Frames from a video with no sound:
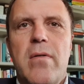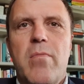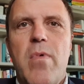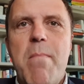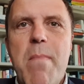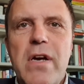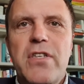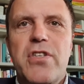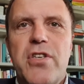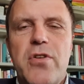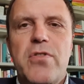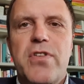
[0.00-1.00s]
We
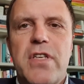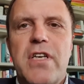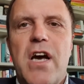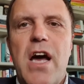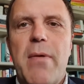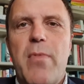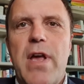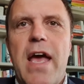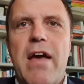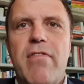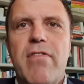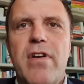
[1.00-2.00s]
must use the time we
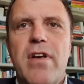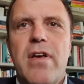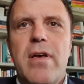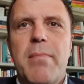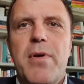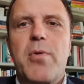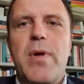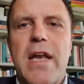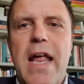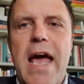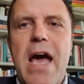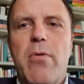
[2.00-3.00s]
have between
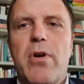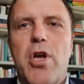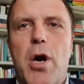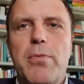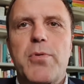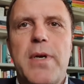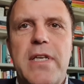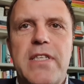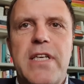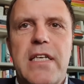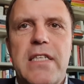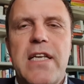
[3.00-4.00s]
now and
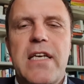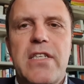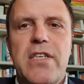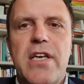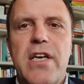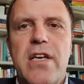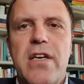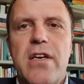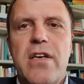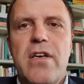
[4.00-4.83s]
COP26 next year